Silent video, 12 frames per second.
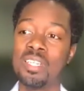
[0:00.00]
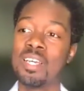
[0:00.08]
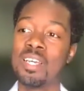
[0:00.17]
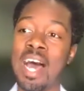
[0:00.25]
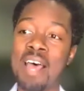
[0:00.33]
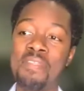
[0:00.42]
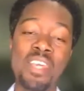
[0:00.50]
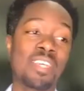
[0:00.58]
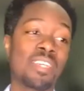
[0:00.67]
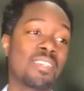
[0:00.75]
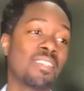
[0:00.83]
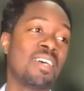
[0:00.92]
I think,
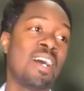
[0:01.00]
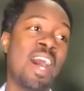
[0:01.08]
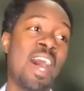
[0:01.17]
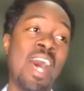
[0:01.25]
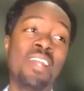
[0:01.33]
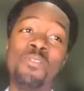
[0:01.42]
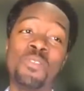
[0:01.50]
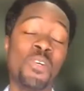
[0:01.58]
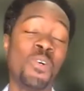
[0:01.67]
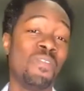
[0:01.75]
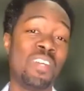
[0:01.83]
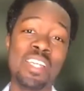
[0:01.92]
I don't know
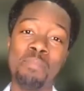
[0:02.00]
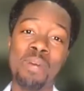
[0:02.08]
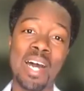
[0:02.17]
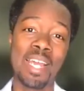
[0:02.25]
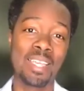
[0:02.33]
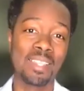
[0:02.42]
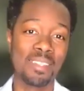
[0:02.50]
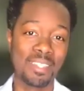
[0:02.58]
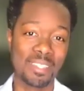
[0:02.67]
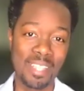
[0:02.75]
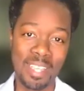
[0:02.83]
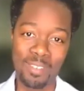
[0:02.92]
of anybody in the state of